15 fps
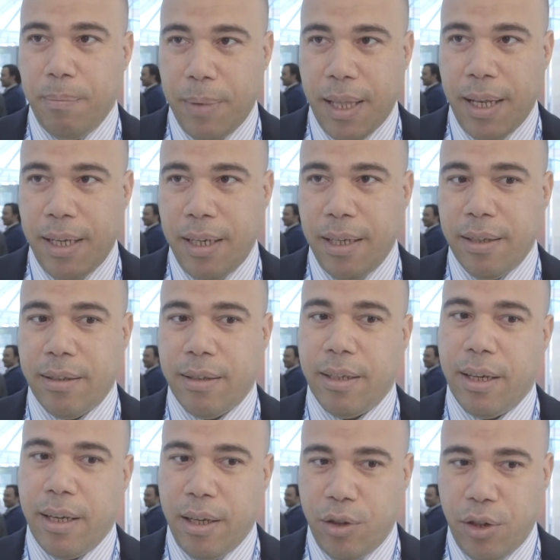Middle East,
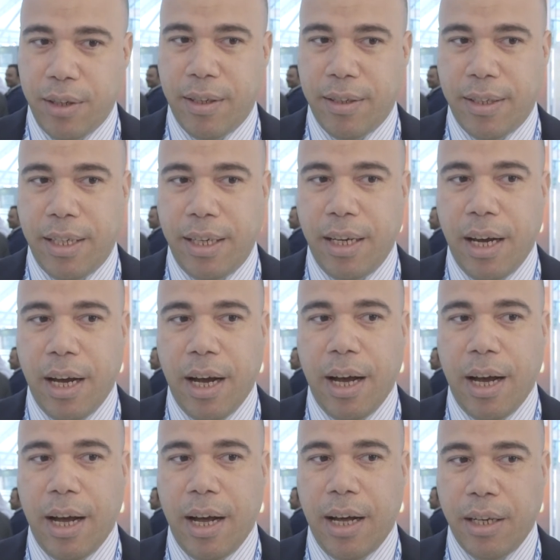GCC
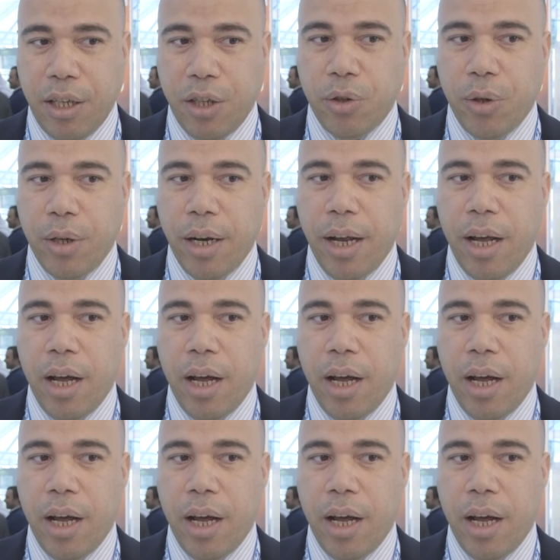region.